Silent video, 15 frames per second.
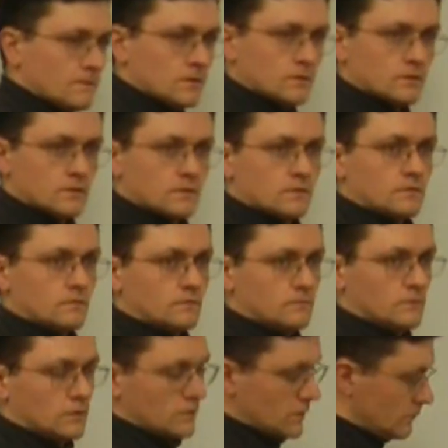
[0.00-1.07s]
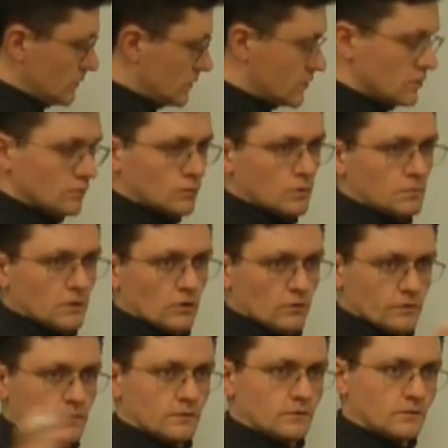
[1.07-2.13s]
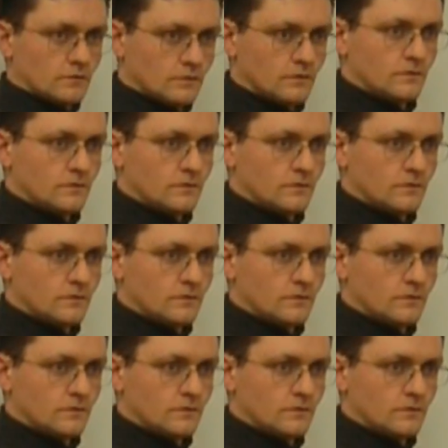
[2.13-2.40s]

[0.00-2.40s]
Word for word: is, well, can be assumed to be constant